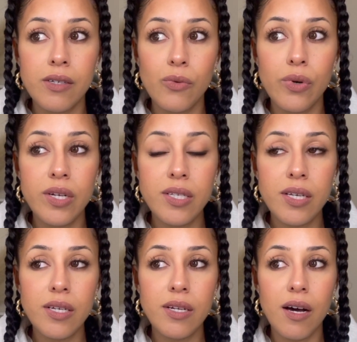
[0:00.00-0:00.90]
What is
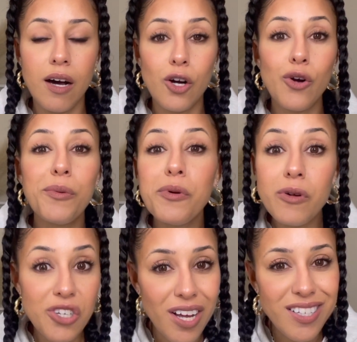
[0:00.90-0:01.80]
it? Criminal
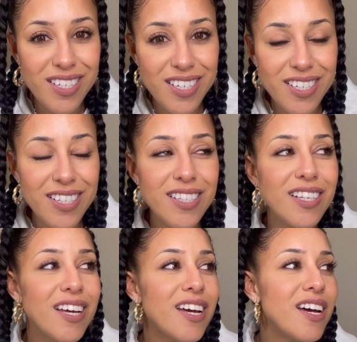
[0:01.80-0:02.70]
justice.
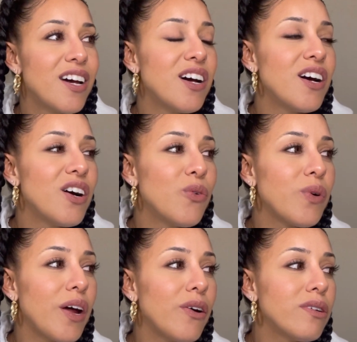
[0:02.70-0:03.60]
What
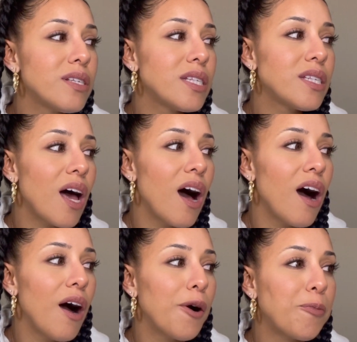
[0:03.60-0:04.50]
else?
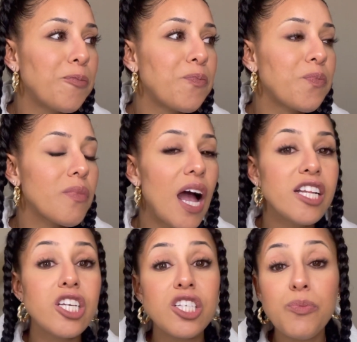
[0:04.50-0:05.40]
I
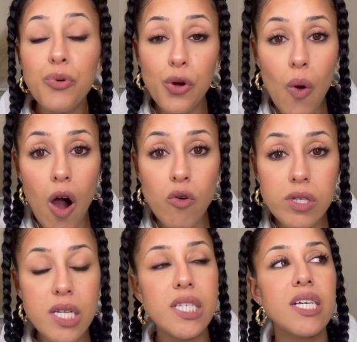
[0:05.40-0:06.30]
took some
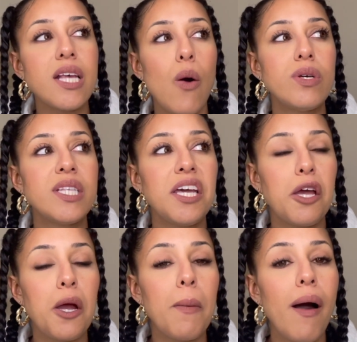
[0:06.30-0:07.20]
prerequisites because I was
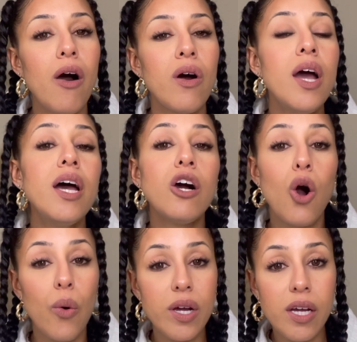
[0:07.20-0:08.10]
thinking about
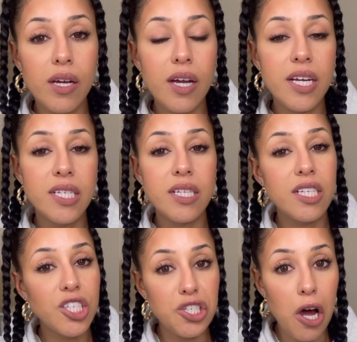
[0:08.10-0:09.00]
going into the
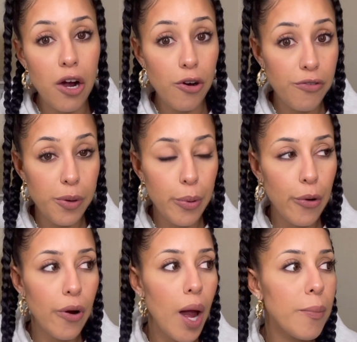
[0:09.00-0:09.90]
sonography
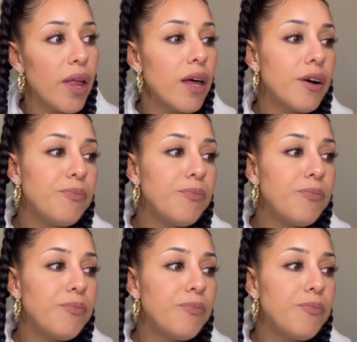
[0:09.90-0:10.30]
program. Like,